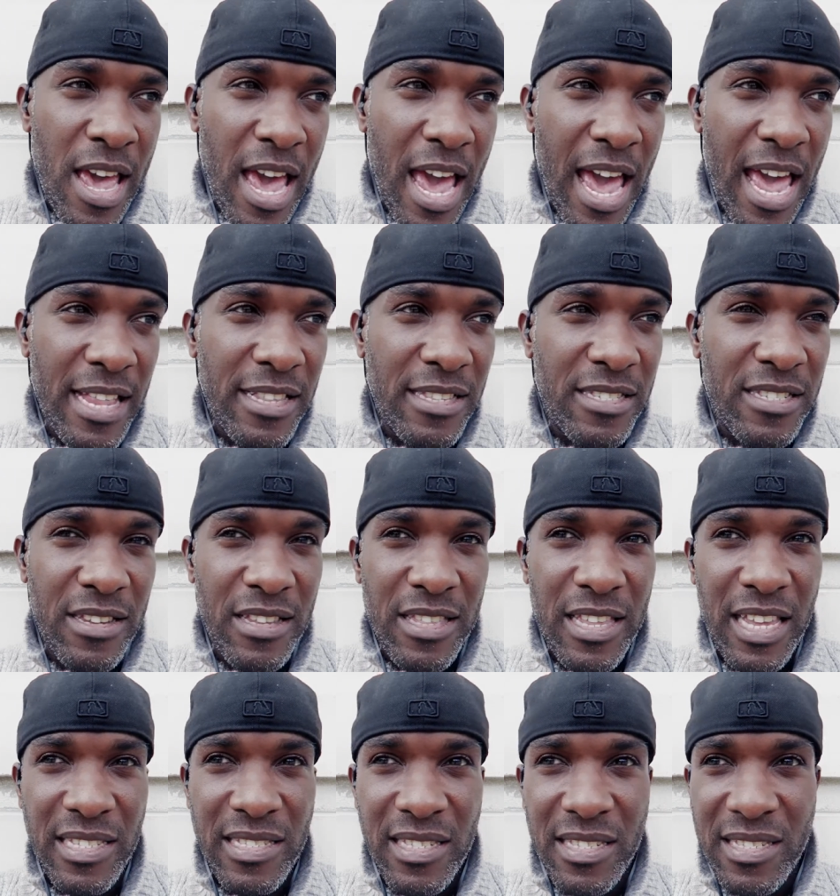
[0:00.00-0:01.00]
And
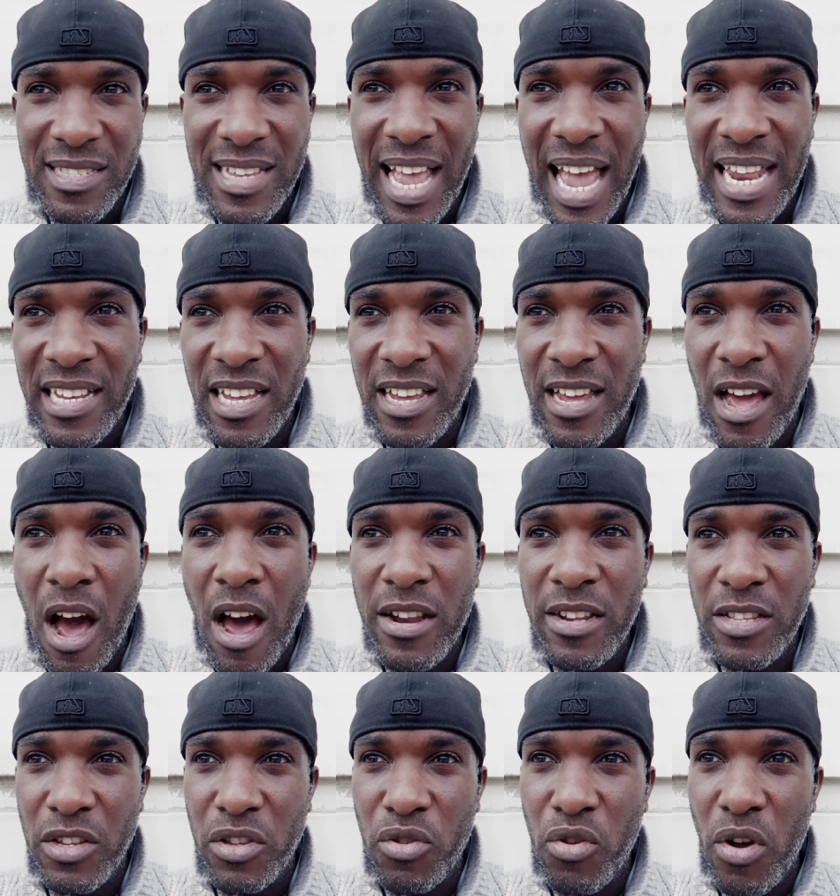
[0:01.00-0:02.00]
this standing guard
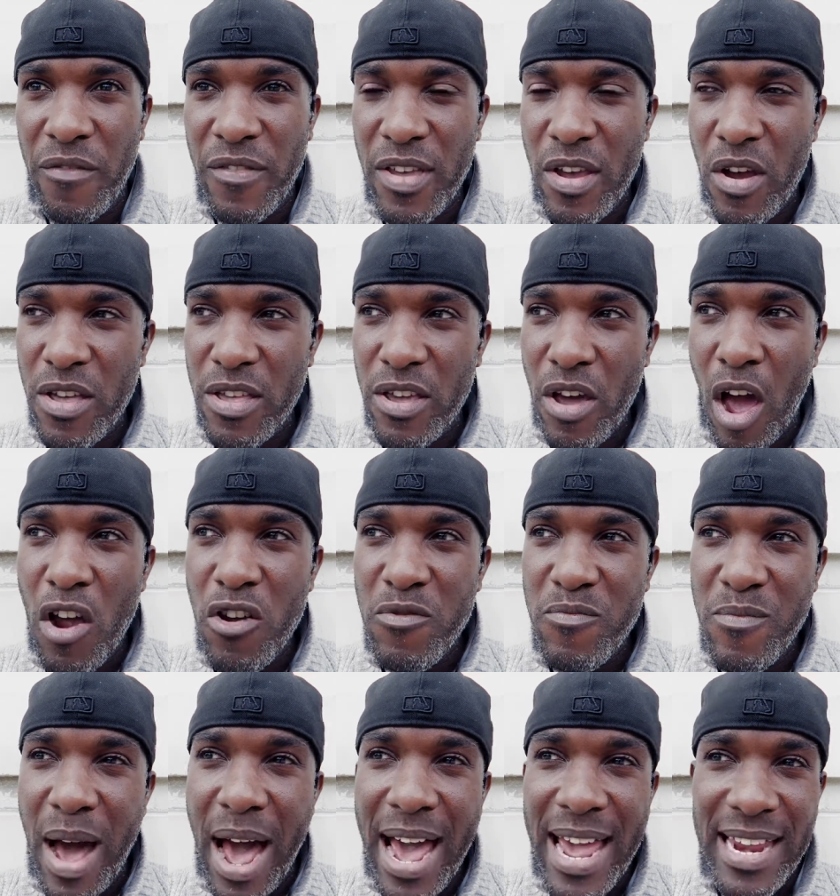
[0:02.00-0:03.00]
at the door of your, your
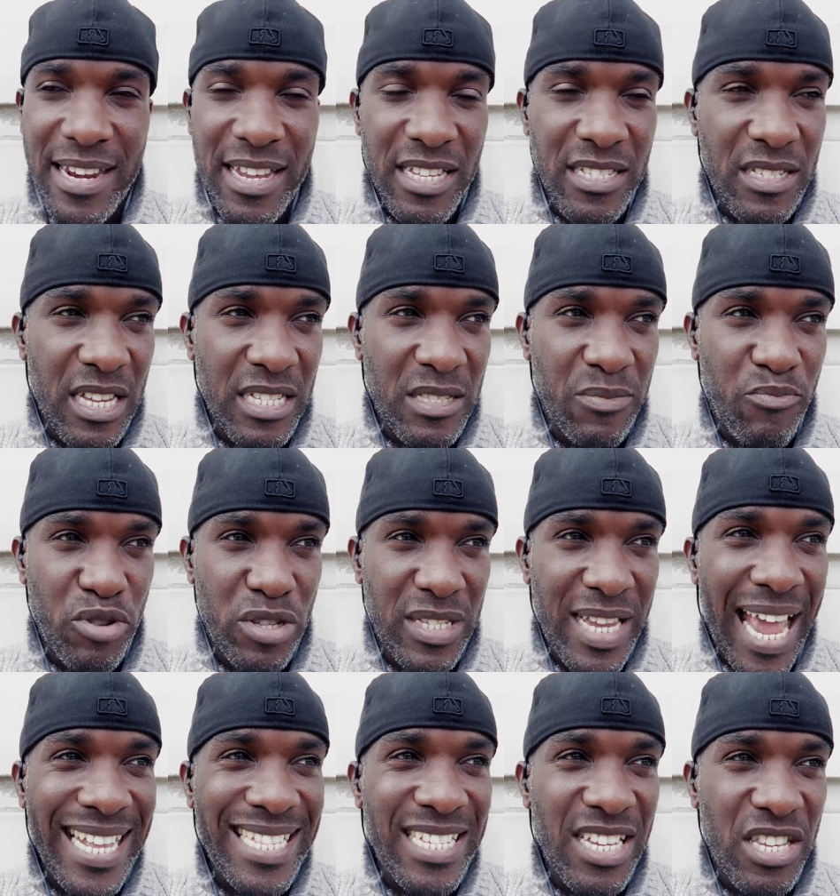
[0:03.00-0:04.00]
own mind is, is
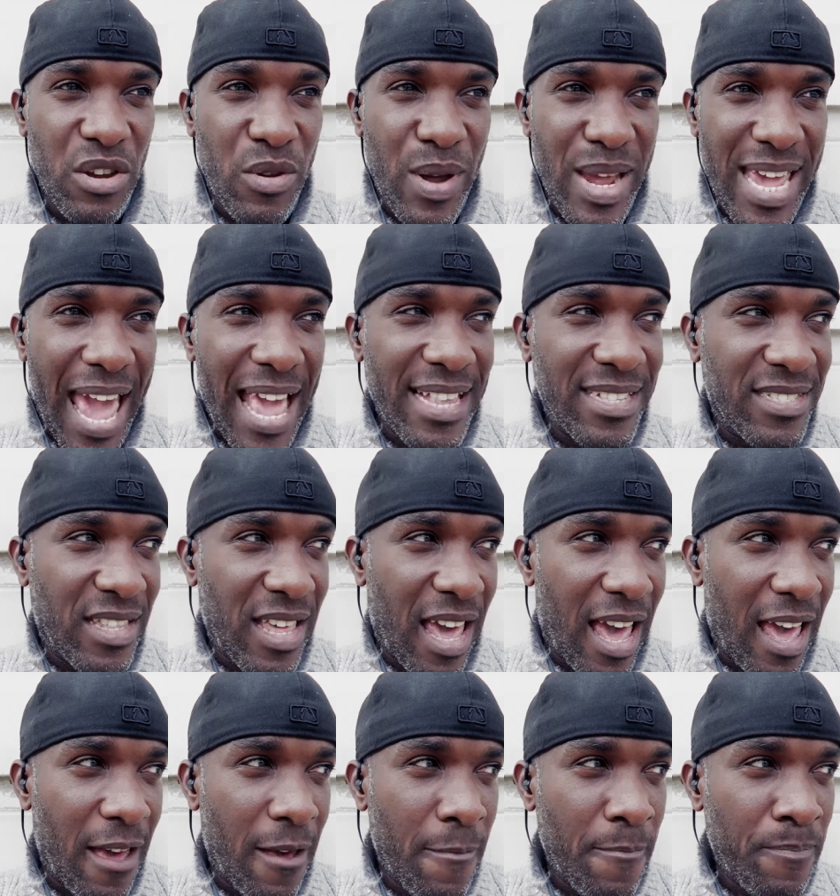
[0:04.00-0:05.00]
protecting you against
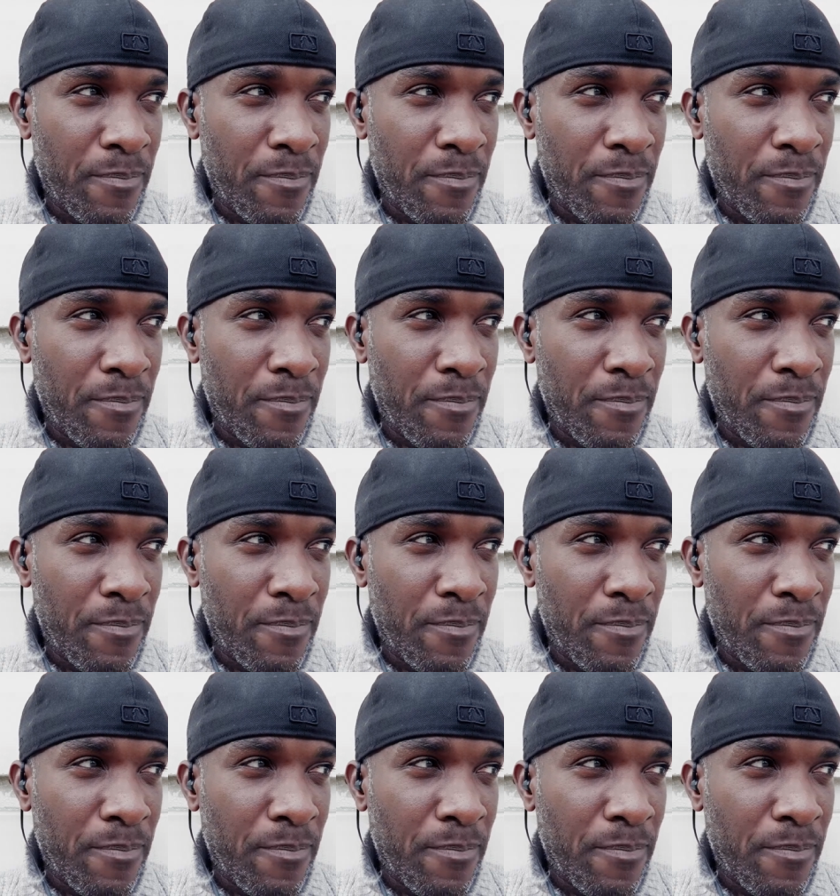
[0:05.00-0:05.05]
that.